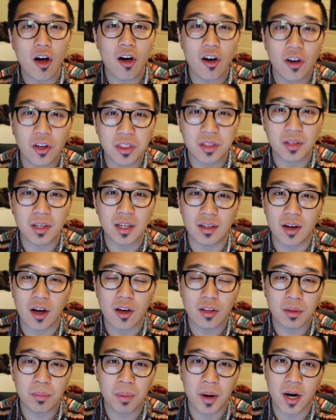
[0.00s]
all the
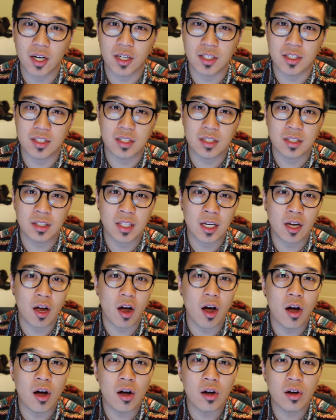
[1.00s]
all the parts, like
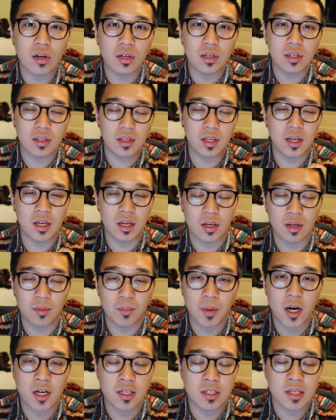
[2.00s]
all the
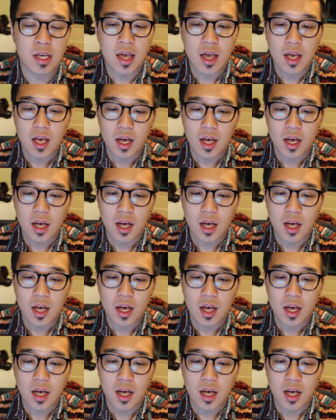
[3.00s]
parts.